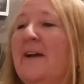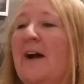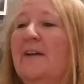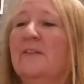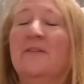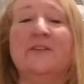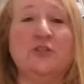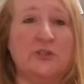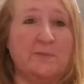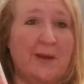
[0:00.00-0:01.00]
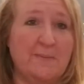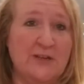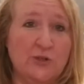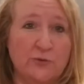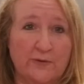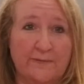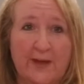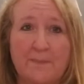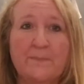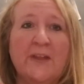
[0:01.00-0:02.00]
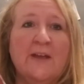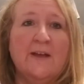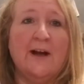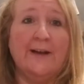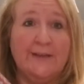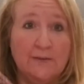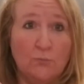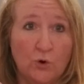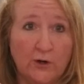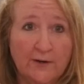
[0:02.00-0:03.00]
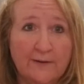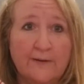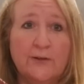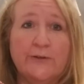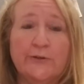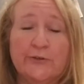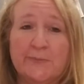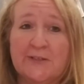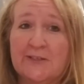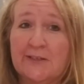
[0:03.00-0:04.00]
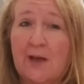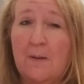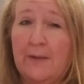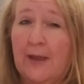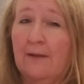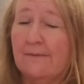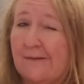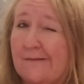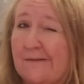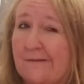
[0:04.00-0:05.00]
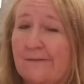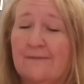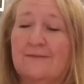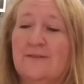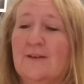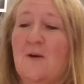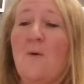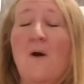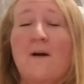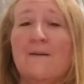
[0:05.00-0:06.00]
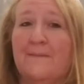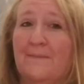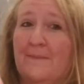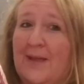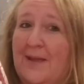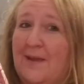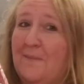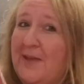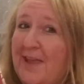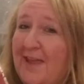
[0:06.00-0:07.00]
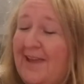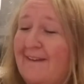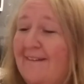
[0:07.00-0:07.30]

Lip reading: I love it. She made me 2 of them. I need more. Christmas is coming, so maybe.